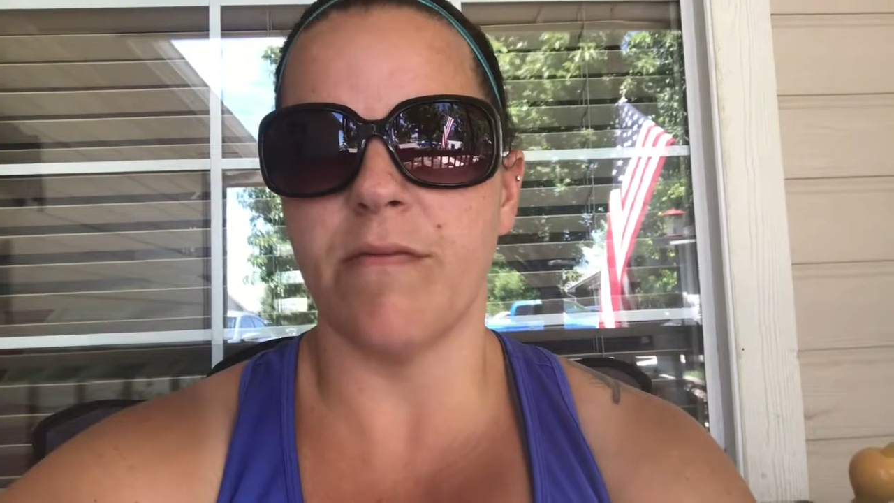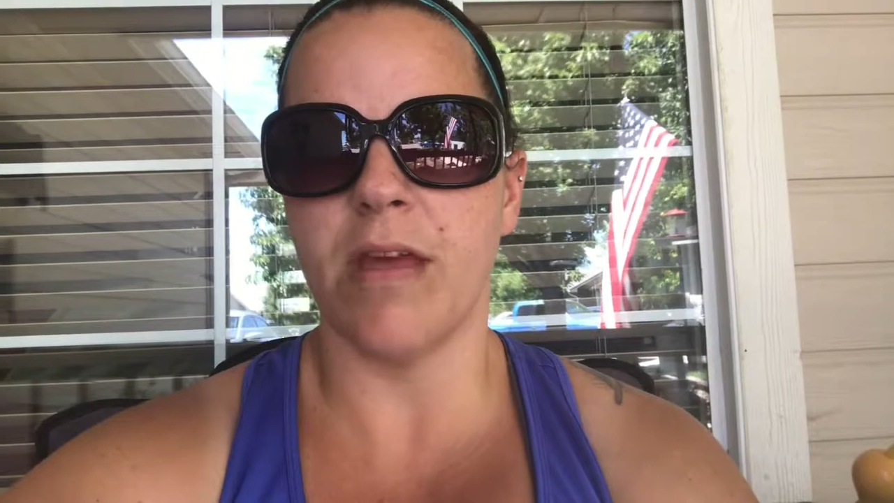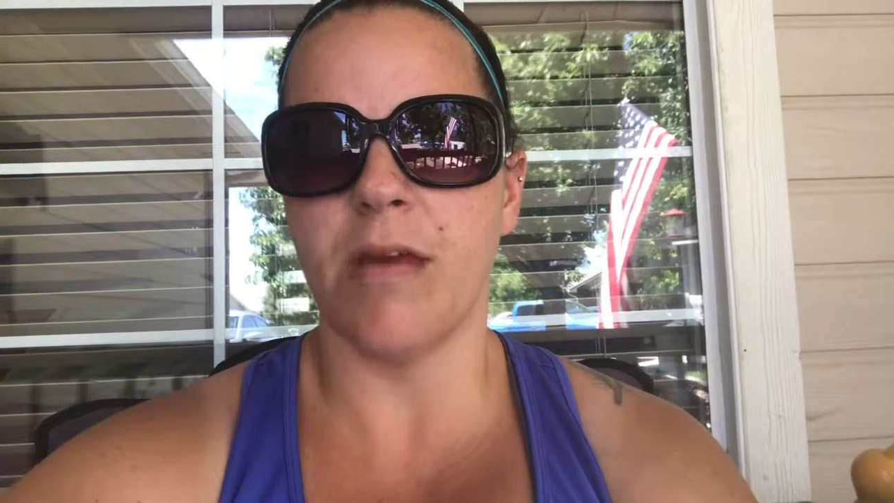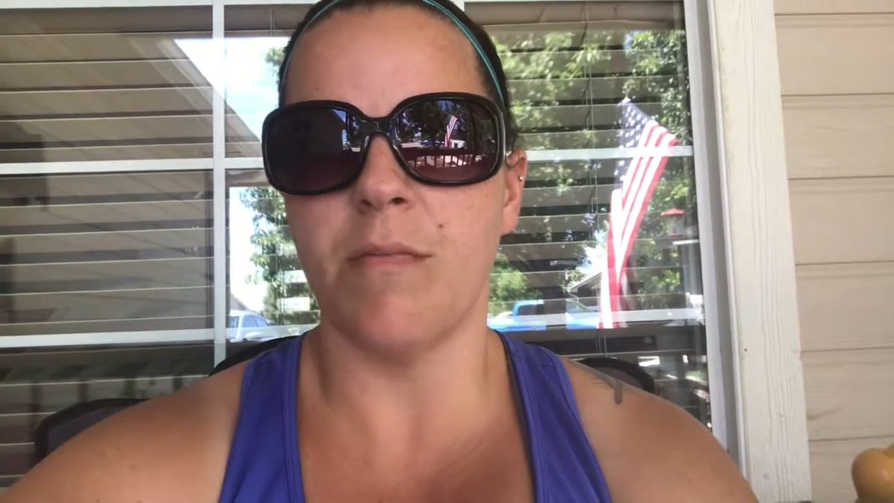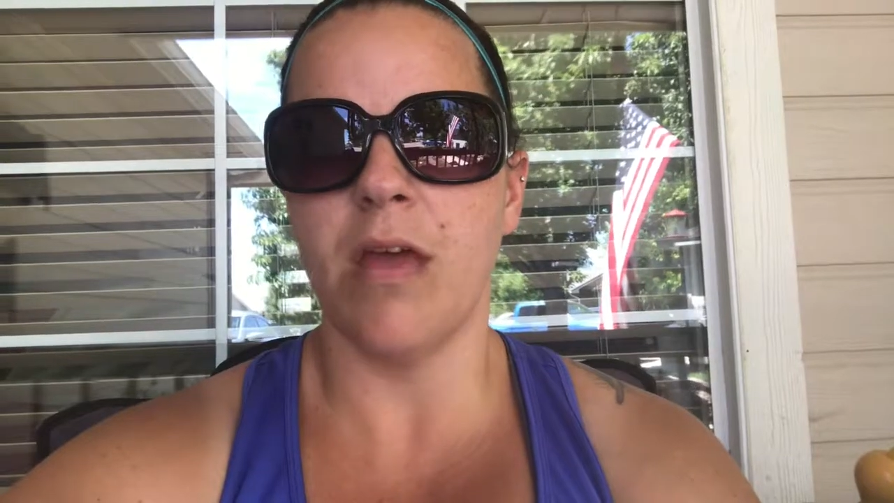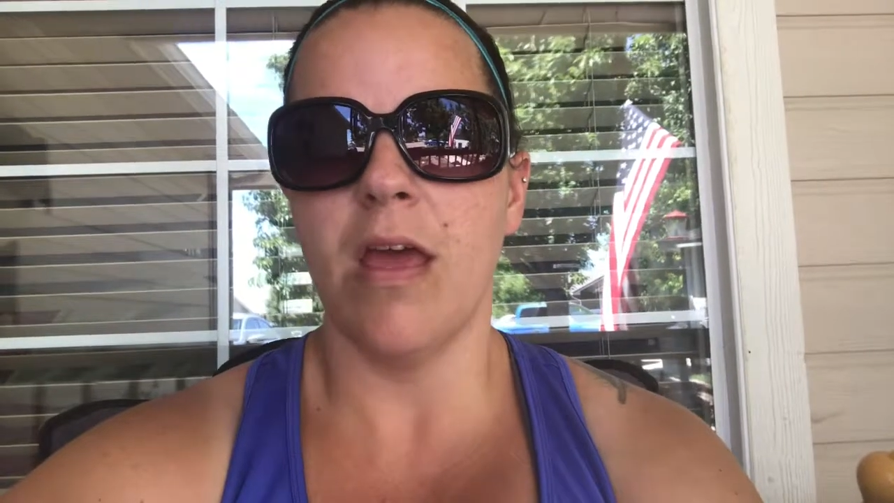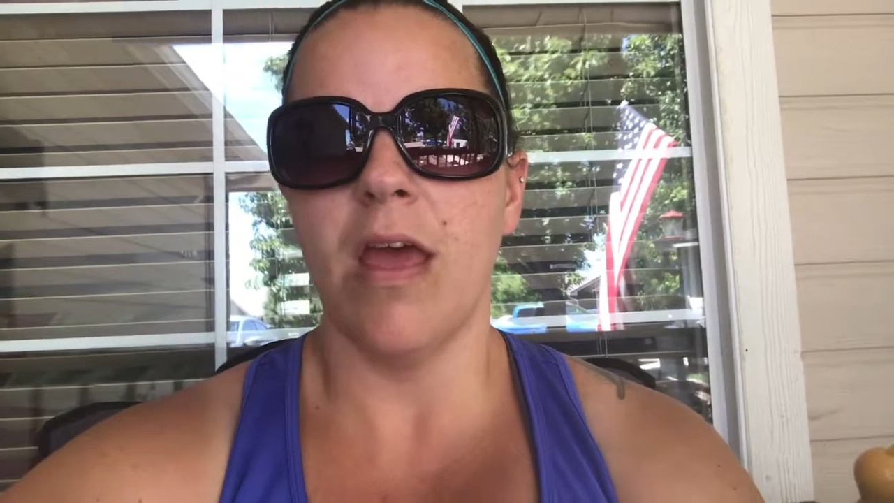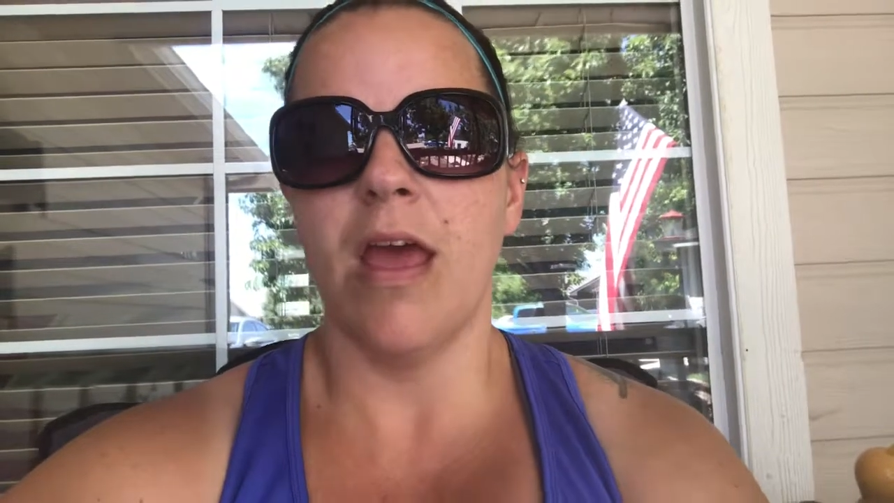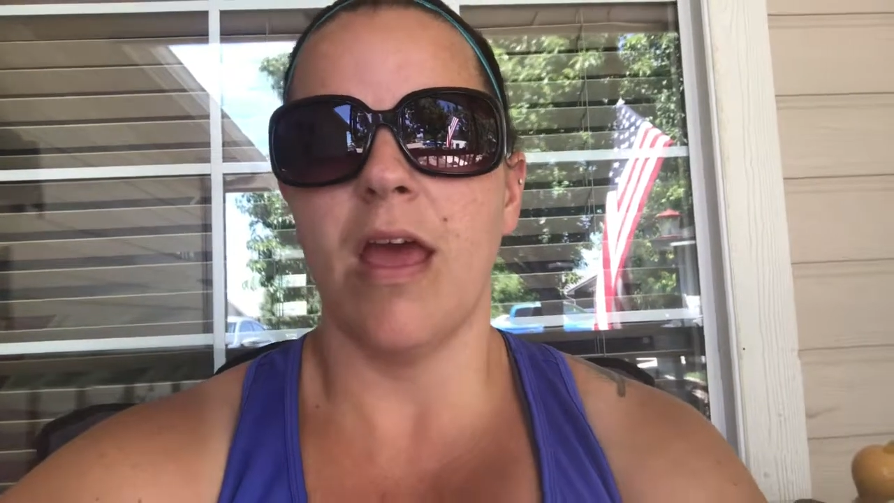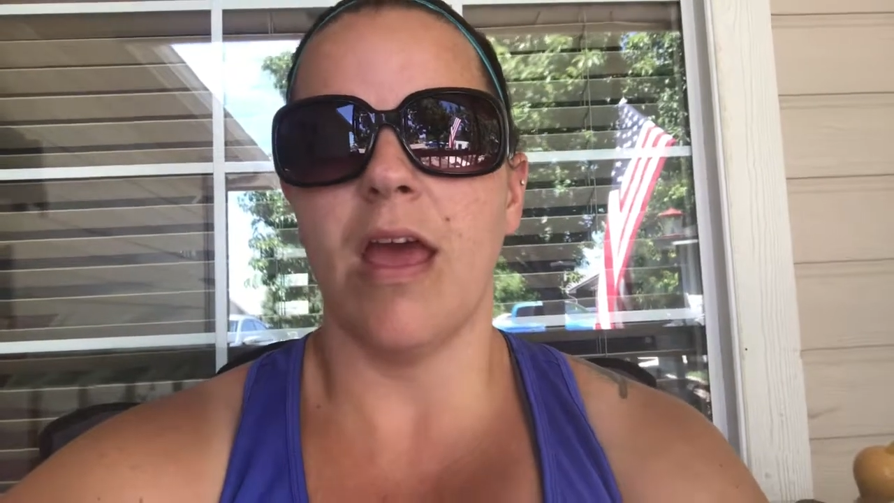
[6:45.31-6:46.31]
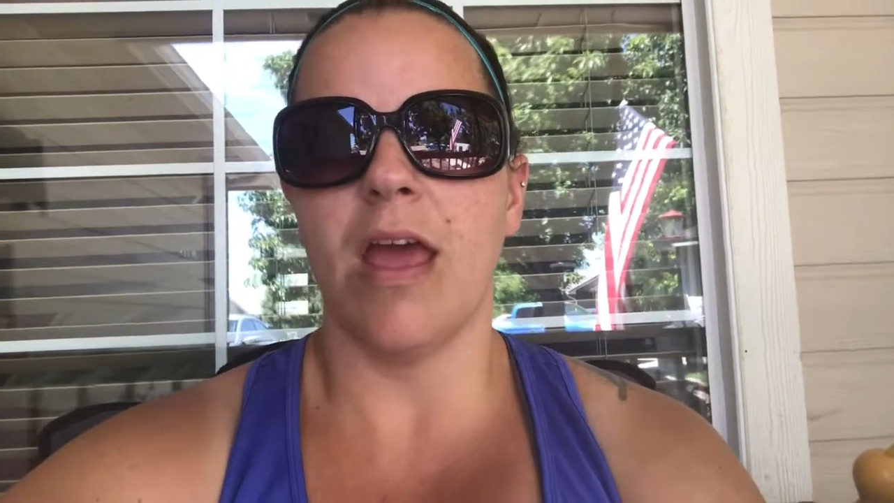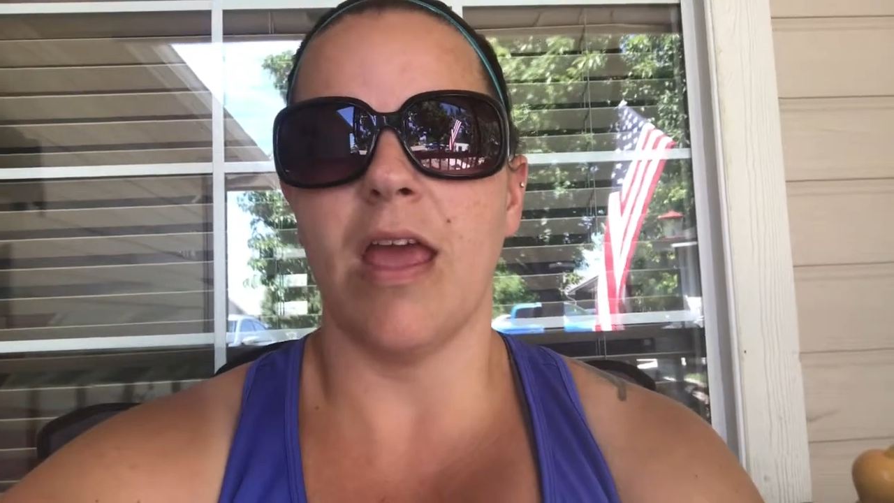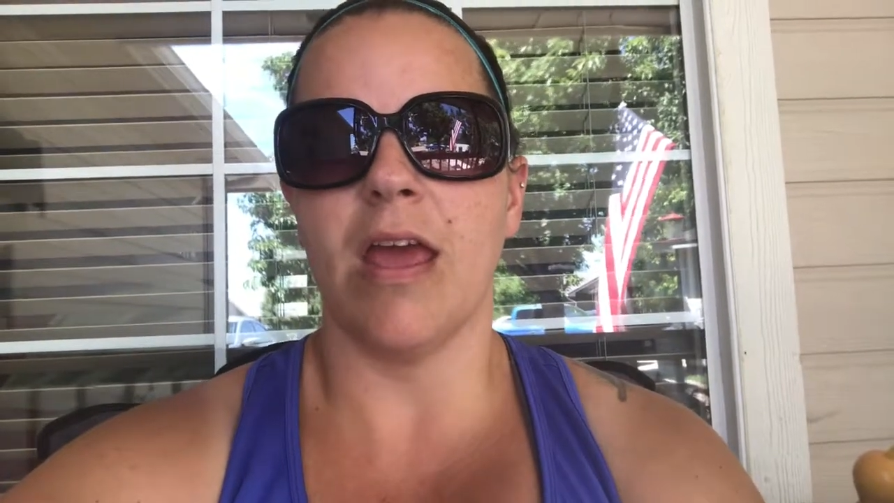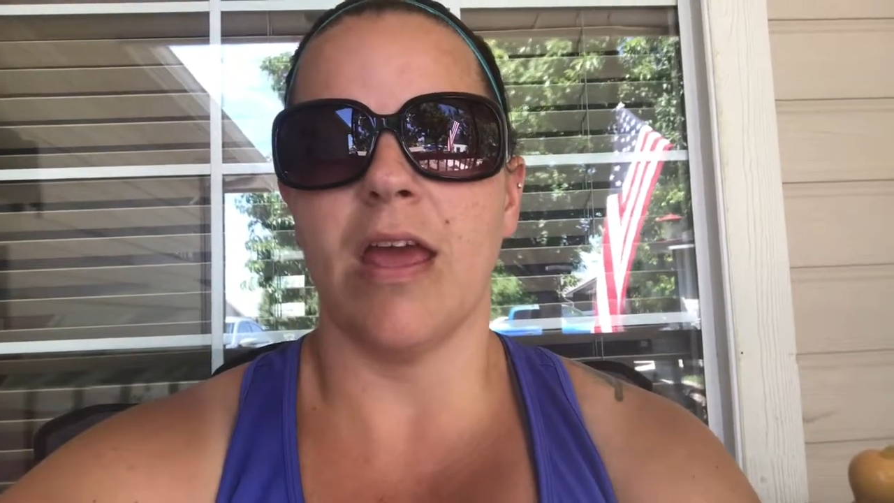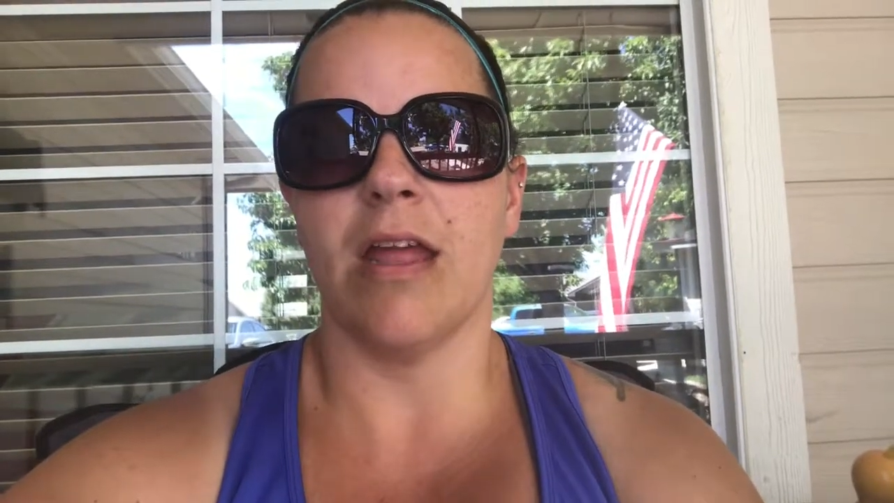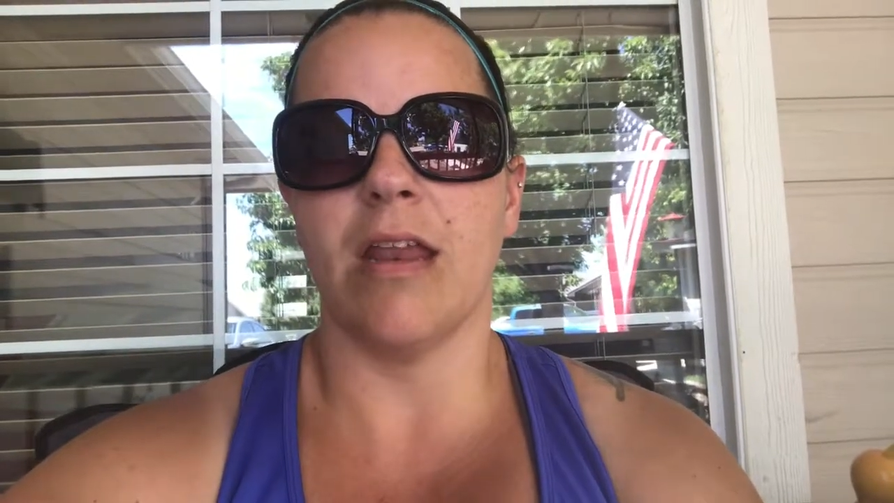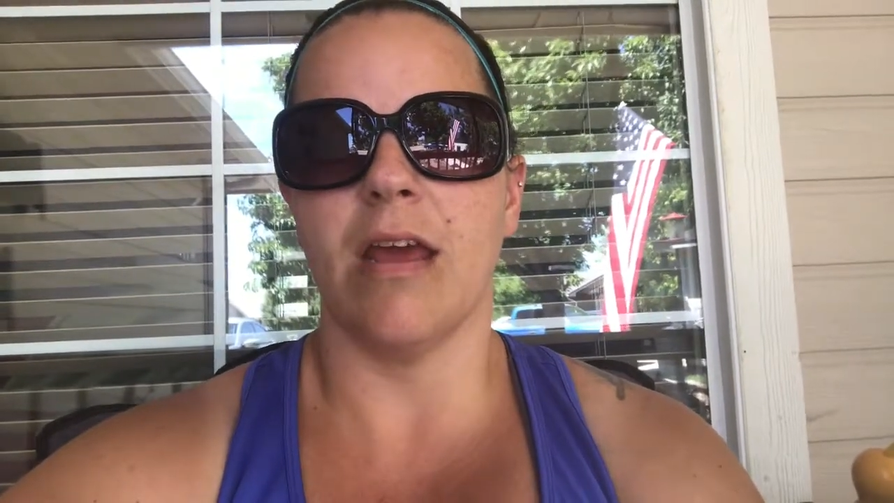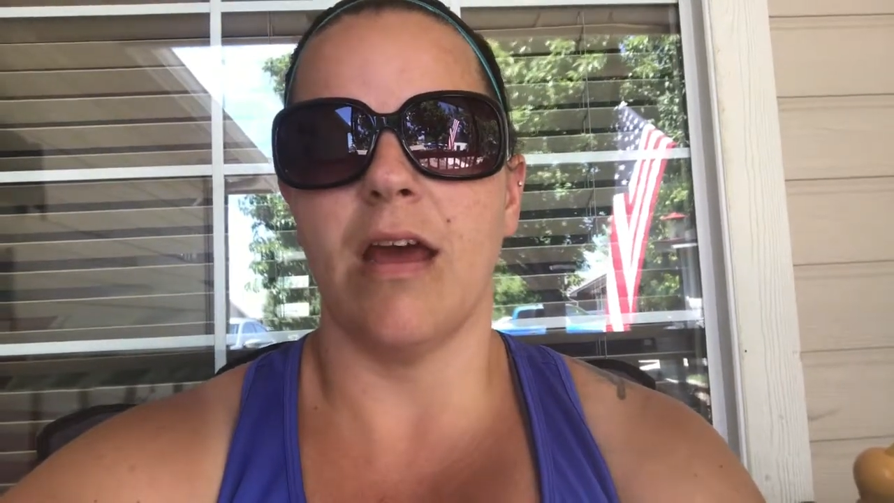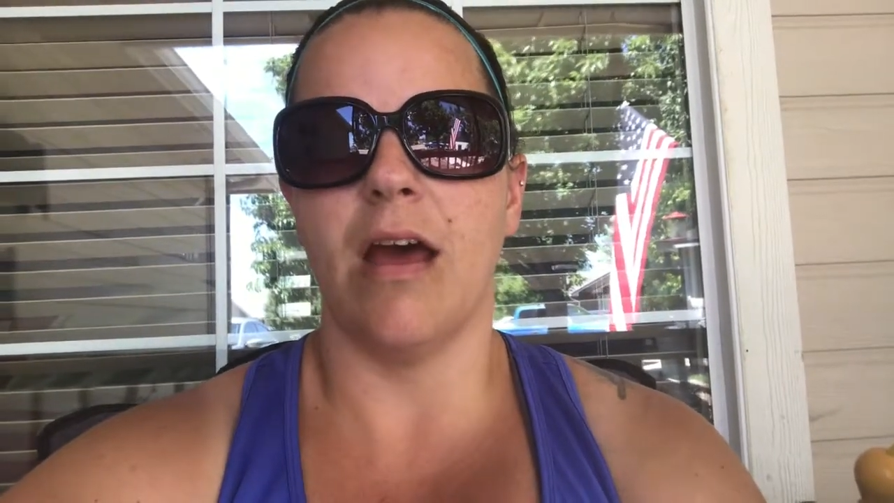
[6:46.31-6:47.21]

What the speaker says: of them. And